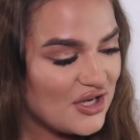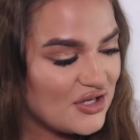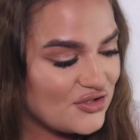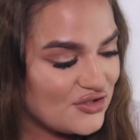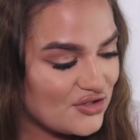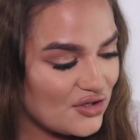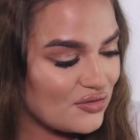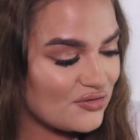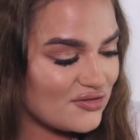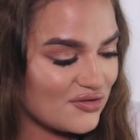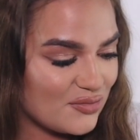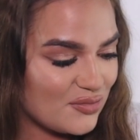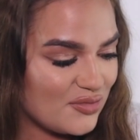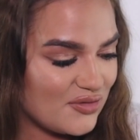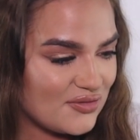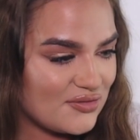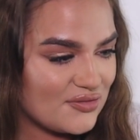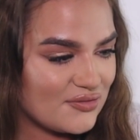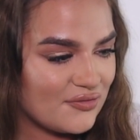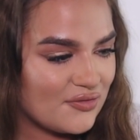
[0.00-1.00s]
So, so
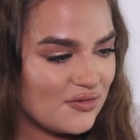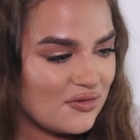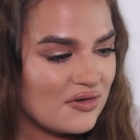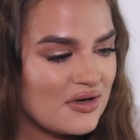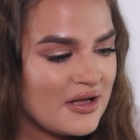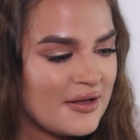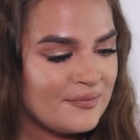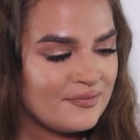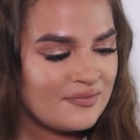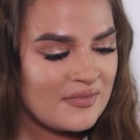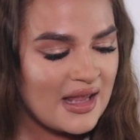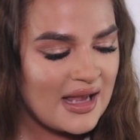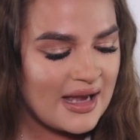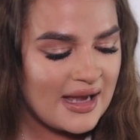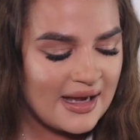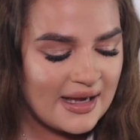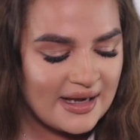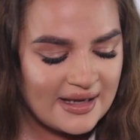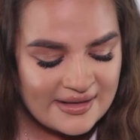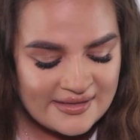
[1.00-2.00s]
beautiful.
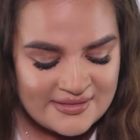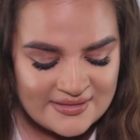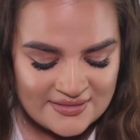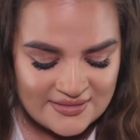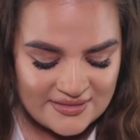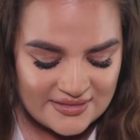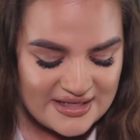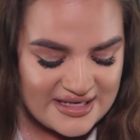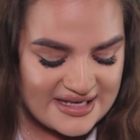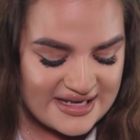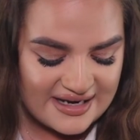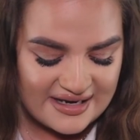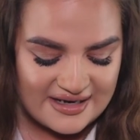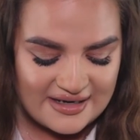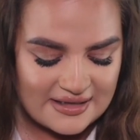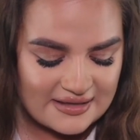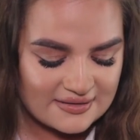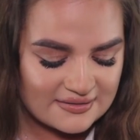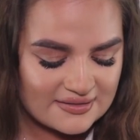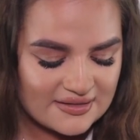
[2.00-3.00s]
And
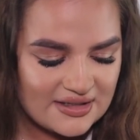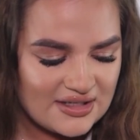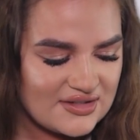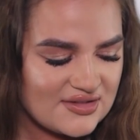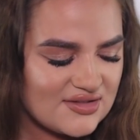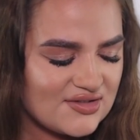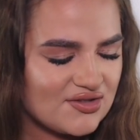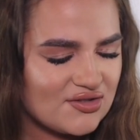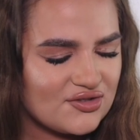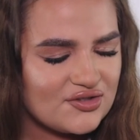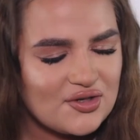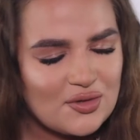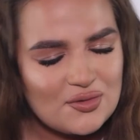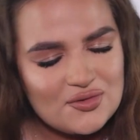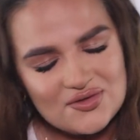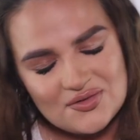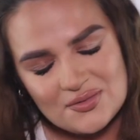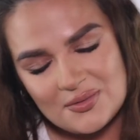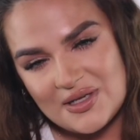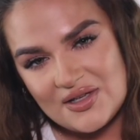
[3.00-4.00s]
yeah, it's so
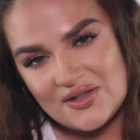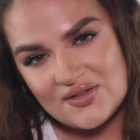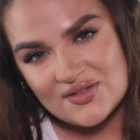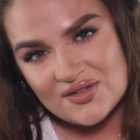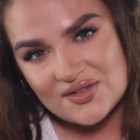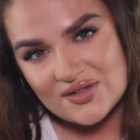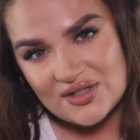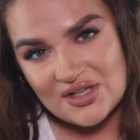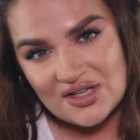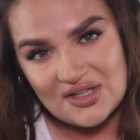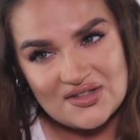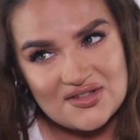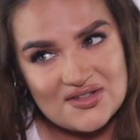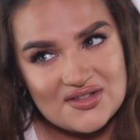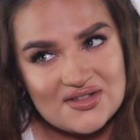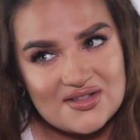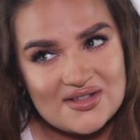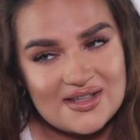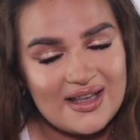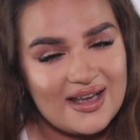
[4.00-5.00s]
sweet. It's
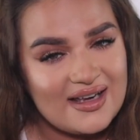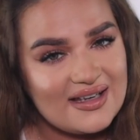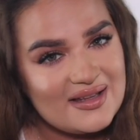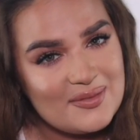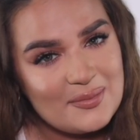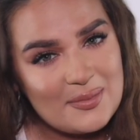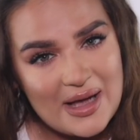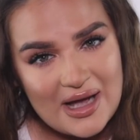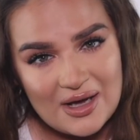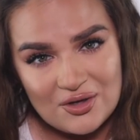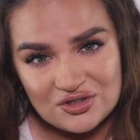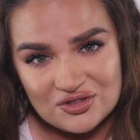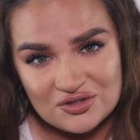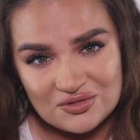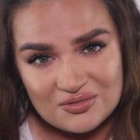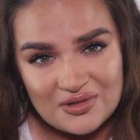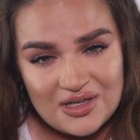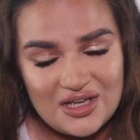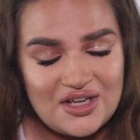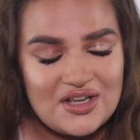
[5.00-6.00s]
slightly
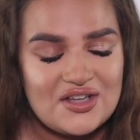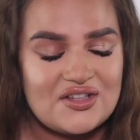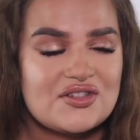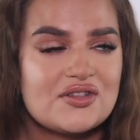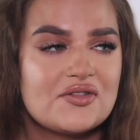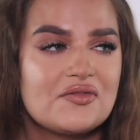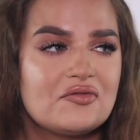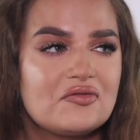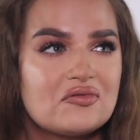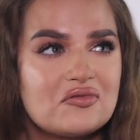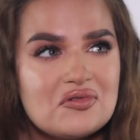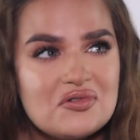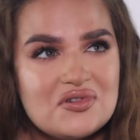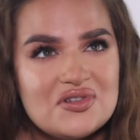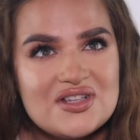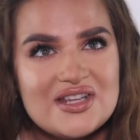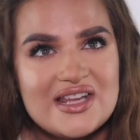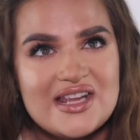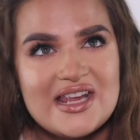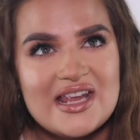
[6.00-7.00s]
powdery. It's
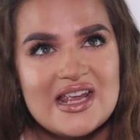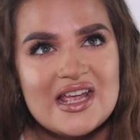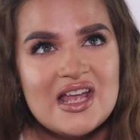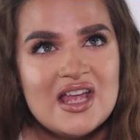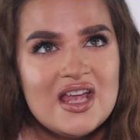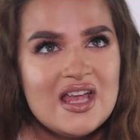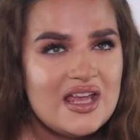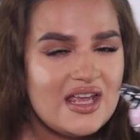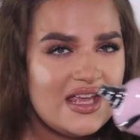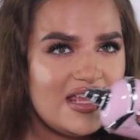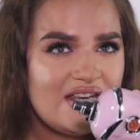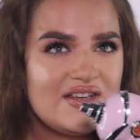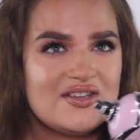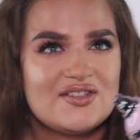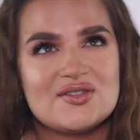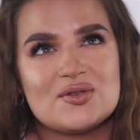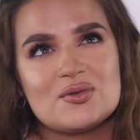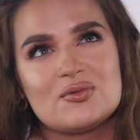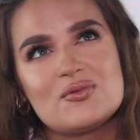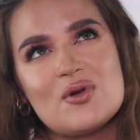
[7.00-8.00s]
fruity. It
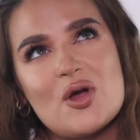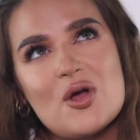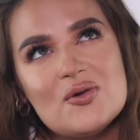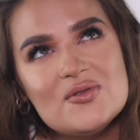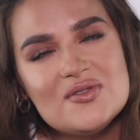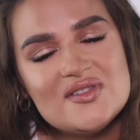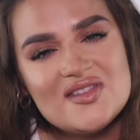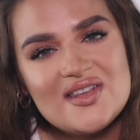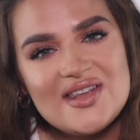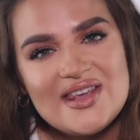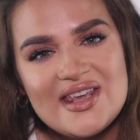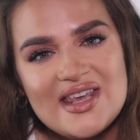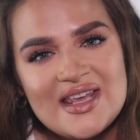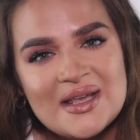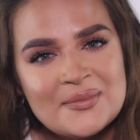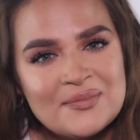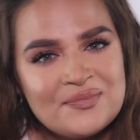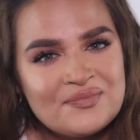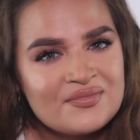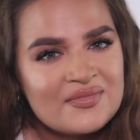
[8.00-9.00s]
is
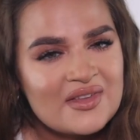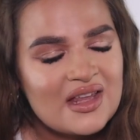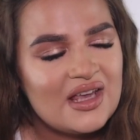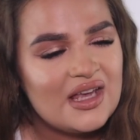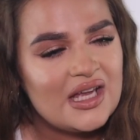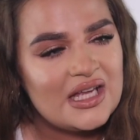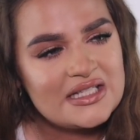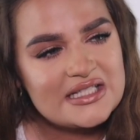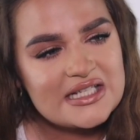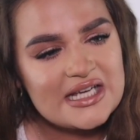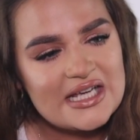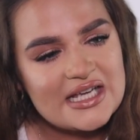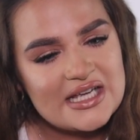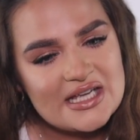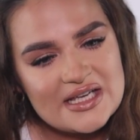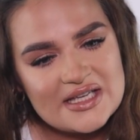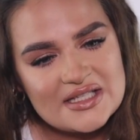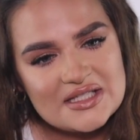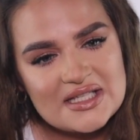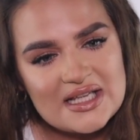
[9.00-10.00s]
rosy. It
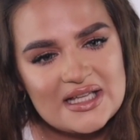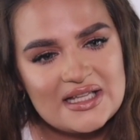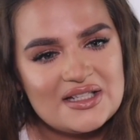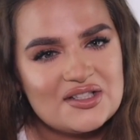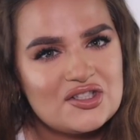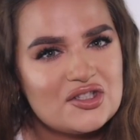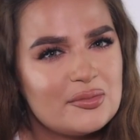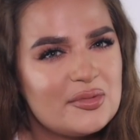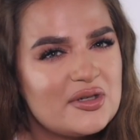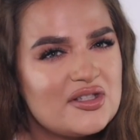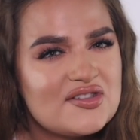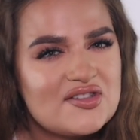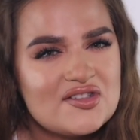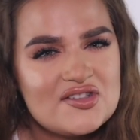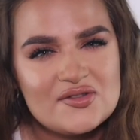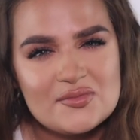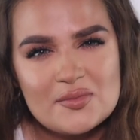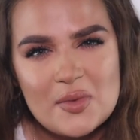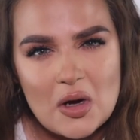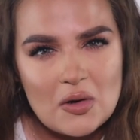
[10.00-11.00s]
is a little bit
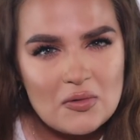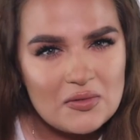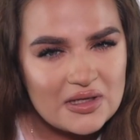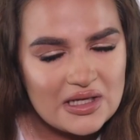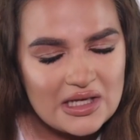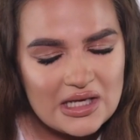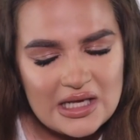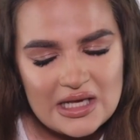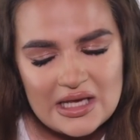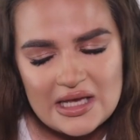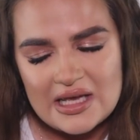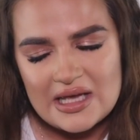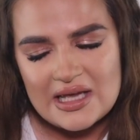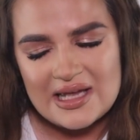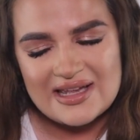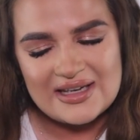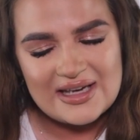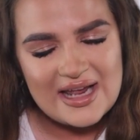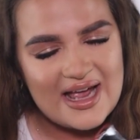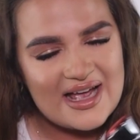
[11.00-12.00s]
smoky.
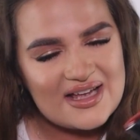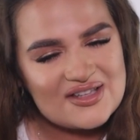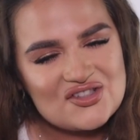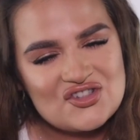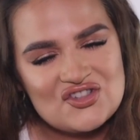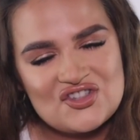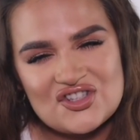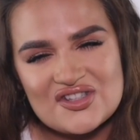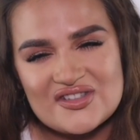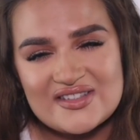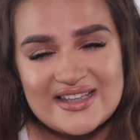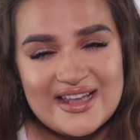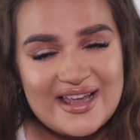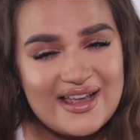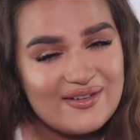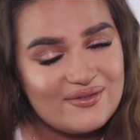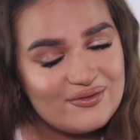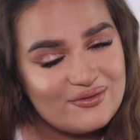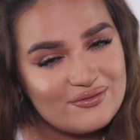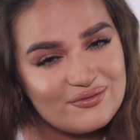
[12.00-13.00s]
It has just
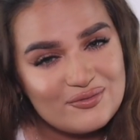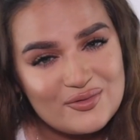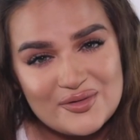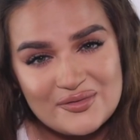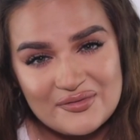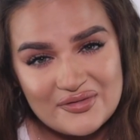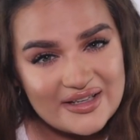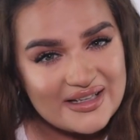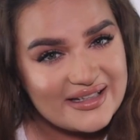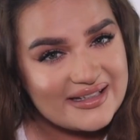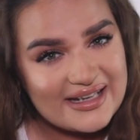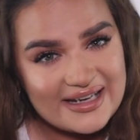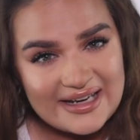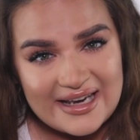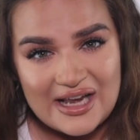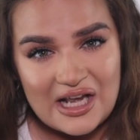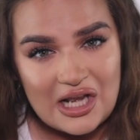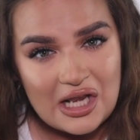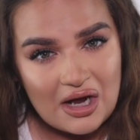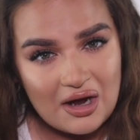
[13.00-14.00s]
everything that
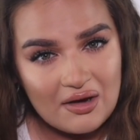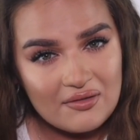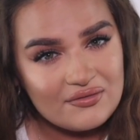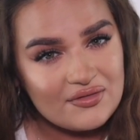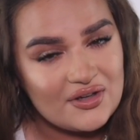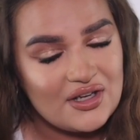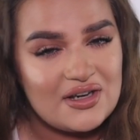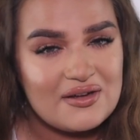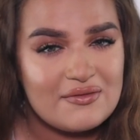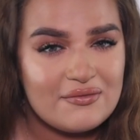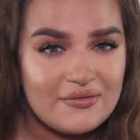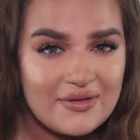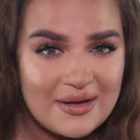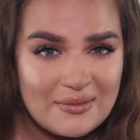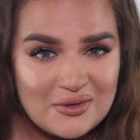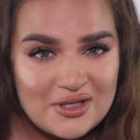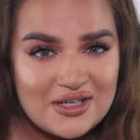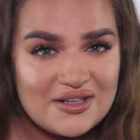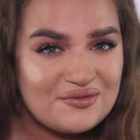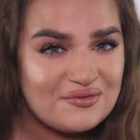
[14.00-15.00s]
I love in a
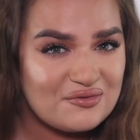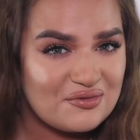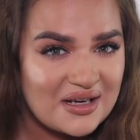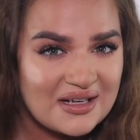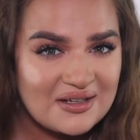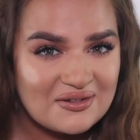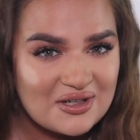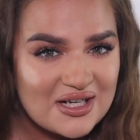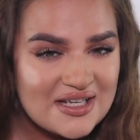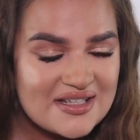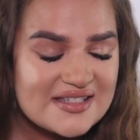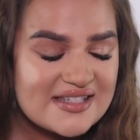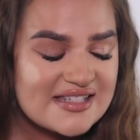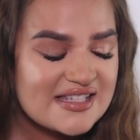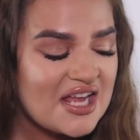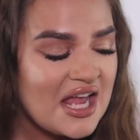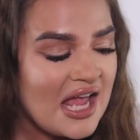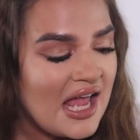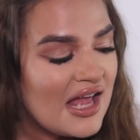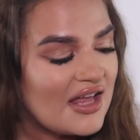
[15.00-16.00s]
feminine fragrance.